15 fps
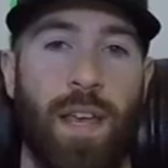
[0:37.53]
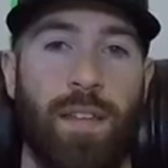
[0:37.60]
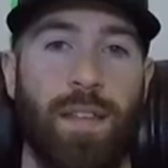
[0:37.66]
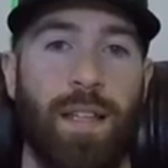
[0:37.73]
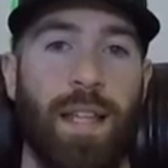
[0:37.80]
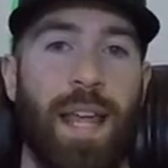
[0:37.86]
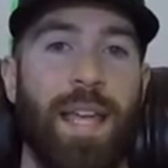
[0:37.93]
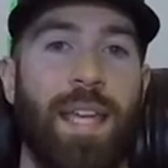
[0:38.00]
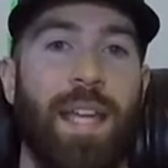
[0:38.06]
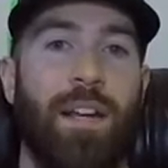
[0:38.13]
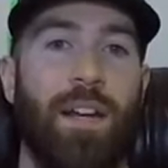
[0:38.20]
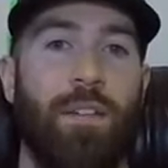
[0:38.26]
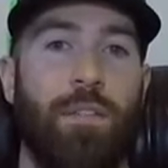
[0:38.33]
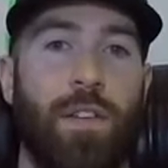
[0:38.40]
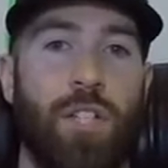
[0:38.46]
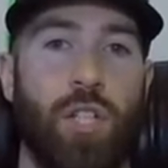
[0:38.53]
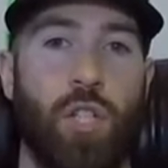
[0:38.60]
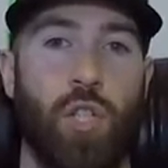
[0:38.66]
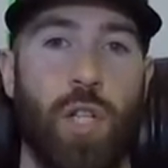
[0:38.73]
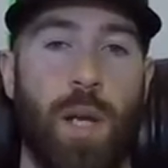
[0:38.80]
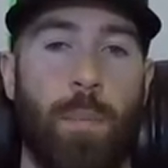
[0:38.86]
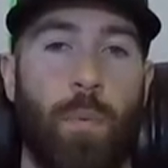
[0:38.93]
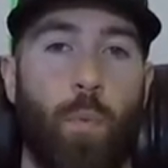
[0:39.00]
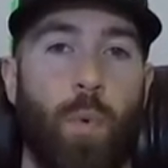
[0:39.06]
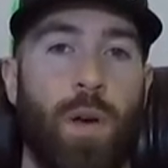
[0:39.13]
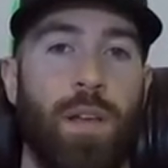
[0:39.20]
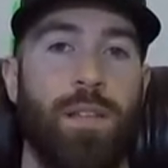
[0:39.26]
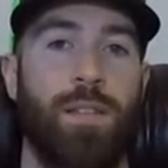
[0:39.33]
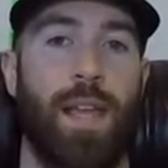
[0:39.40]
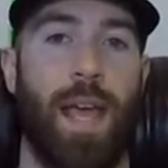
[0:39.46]
The Lake Erie fishing trip
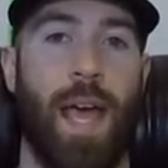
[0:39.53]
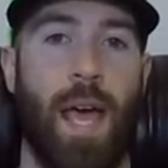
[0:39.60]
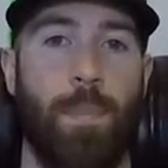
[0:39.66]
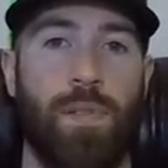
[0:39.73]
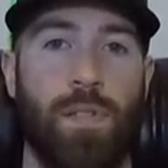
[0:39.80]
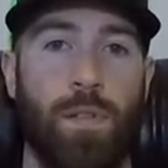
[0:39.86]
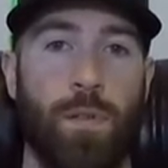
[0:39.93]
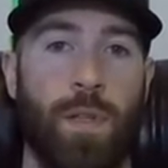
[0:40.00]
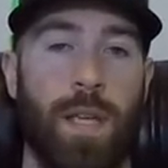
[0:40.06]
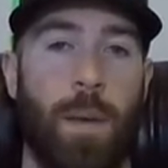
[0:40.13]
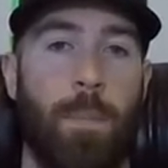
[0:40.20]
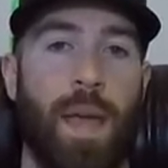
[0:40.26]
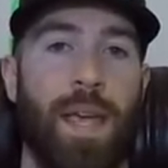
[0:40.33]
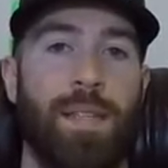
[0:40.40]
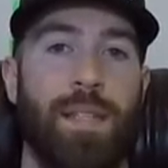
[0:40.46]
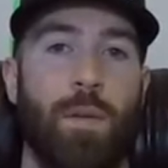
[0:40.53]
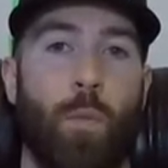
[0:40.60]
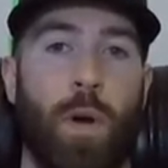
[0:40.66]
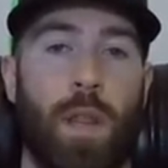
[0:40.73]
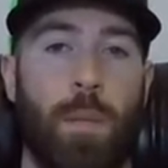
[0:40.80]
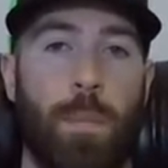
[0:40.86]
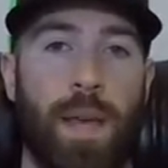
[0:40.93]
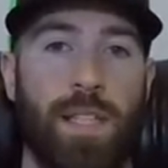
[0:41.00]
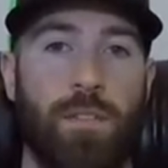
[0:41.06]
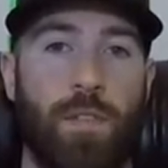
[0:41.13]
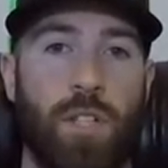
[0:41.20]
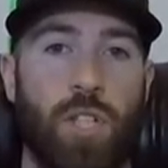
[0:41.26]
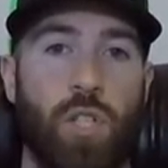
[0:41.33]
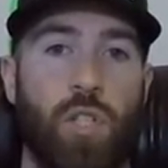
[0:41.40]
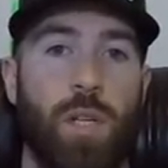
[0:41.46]
was absolutely amazing, one of the best
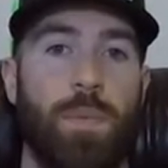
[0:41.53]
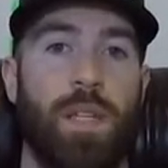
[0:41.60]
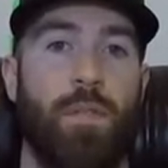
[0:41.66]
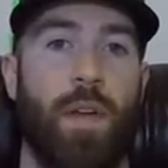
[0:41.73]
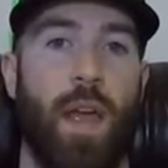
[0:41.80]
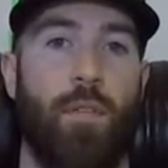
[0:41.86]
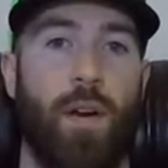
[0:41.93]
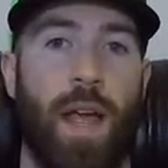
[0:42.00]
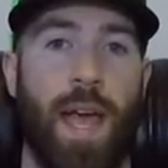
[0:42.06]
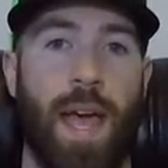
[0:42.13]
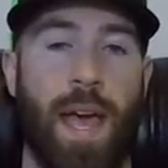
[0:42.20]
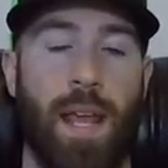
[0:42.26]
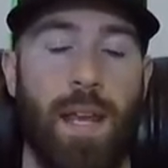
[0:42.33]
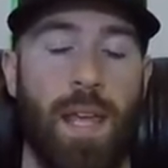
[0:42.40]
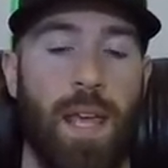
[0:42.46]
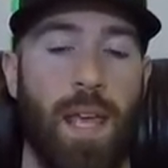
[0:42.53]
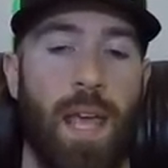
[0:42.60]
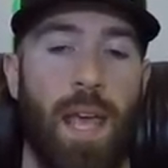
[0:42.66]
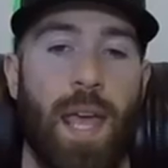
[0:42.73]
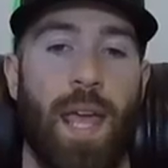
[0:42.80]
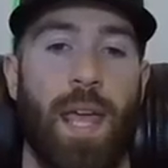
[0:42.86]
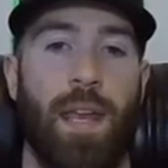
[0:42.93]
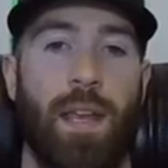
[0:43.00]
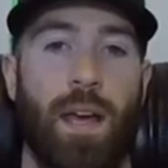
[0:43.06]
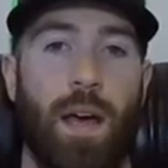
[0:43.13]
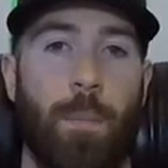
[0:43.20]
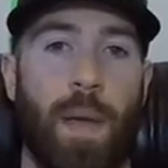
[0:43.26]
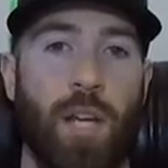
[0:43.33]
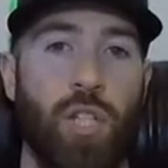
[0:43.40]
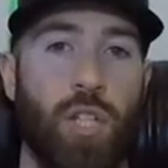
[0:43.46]
fishing trips I've ever had, and uh,
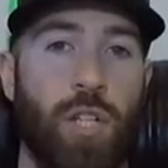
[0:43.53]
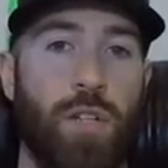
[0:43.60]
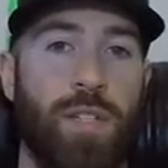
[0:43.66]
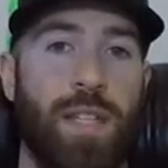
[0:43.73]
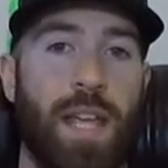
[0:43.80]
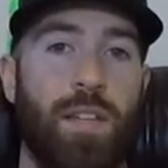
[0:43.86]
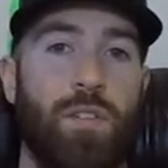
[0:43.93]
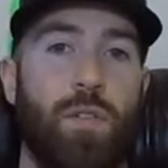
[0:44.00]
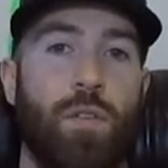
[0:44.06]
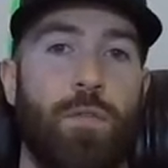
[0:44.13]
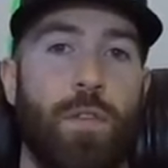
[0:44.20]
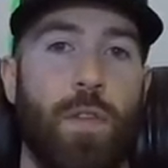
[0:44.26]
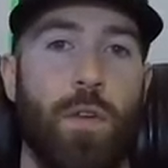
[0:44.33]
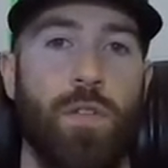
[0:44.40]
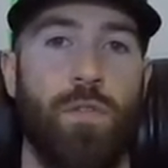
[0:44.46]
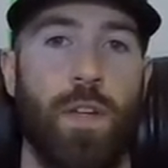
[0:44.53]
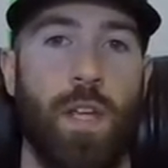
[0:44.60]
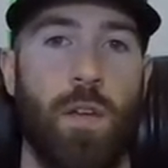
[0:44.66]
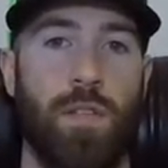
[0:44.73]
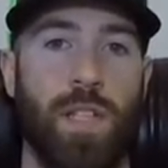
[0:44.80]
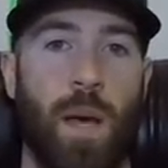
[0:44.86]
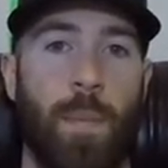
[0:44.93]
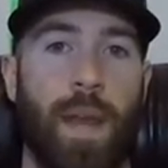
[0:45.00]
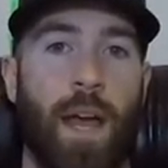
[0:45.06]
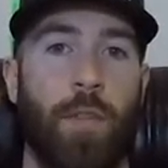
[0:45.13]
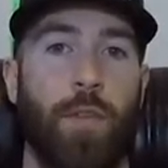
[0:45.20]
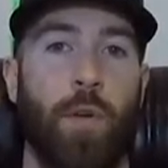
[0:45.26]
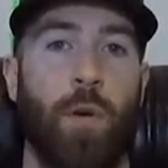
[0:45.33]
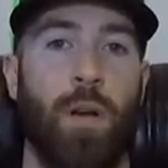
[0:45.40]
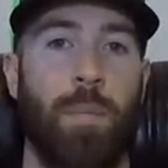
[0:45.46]
make sure you stay tuned for those videos coming out.
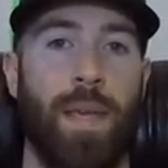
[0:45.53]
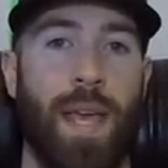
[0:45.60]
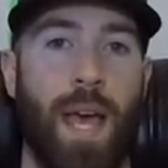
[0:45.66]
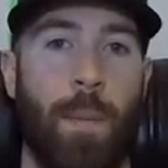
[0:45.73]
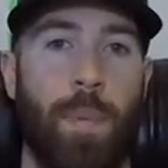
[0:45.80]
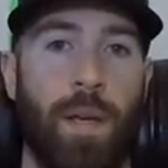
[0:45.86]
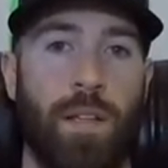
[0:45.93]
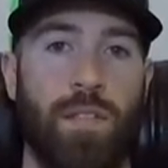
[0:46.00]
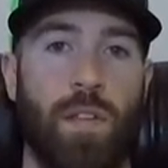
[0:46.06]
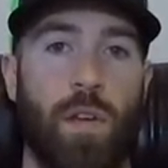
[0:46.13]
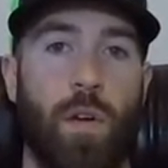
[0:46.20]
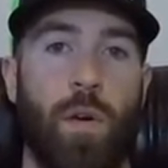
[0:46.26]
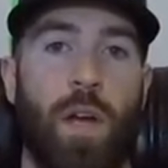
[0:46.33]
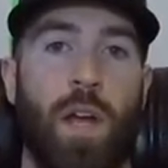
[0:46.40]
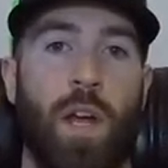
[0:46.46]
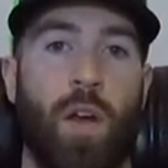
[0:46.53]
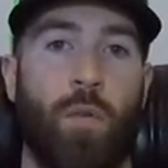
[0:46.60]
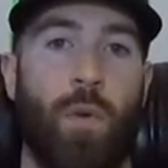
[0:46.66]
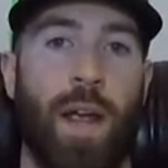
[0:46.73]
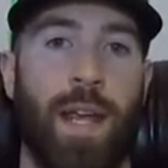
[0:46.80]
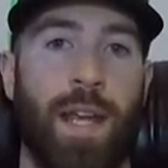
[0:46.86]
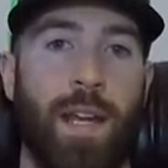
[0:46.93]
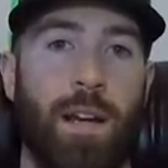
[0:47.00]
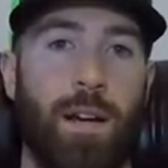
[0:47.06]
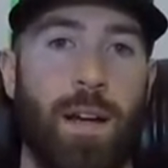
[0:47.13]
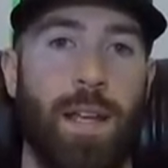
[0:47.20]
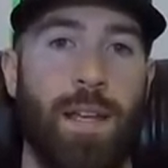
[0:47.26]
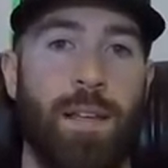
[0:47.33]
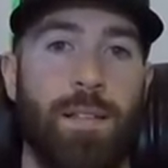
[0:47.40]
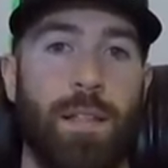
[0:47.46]
They're going to be epic, so right here
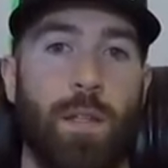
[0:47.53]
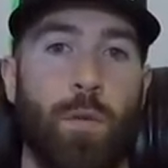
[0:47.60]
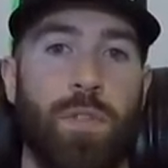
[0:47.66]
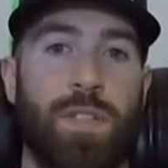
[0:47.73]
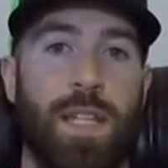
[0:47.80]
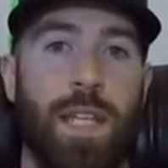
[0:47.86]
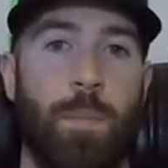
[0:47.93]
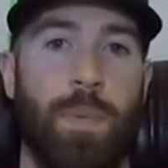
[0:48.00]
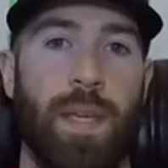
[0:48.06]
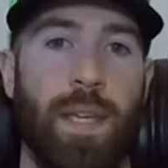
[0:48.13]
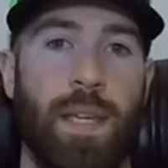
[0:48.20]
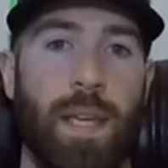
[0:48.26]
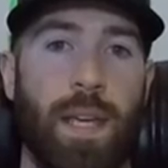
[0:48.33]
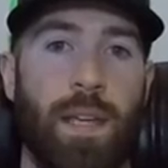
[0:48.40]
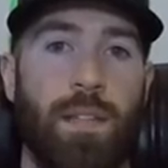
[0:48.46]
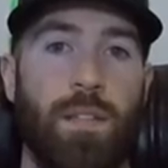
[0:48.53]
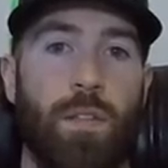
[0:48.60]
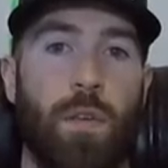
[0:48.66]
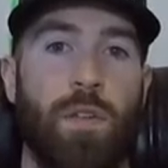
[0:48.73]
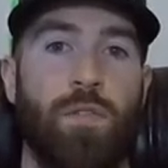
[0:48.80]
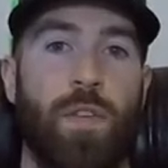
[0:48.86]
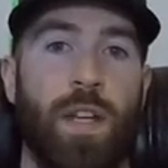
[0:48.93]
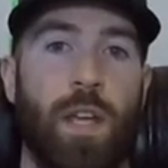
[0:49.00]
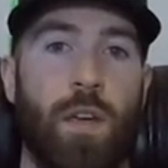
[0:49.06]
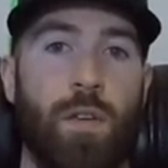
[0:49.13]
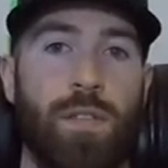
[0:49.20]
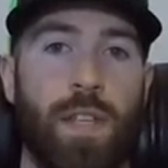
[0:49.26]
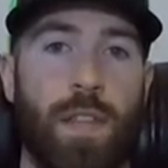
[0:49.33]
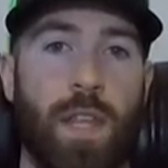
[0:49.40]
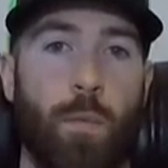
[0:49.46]
is a little sneak peek into those
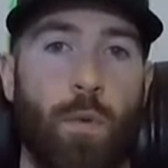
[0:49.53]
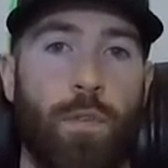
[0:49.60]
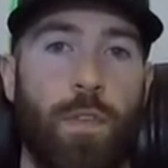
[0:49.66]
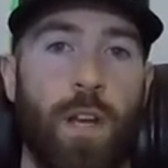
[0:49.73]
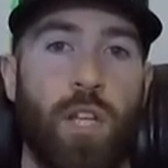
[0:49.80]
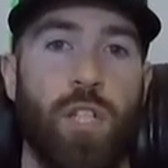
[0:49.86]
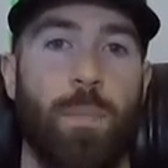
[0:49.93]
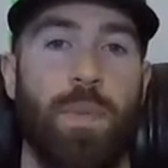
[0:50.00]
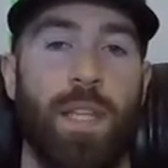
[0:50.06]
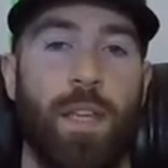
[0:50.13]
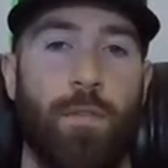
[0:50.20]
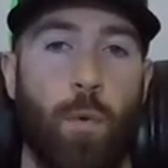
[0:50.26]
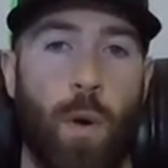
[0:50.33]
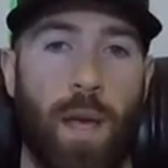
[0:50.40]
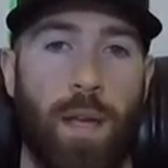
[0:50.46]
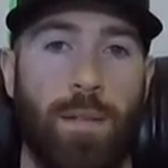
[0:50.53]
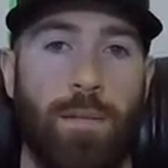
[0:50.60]
videos, and then we'll finish up the giveaway.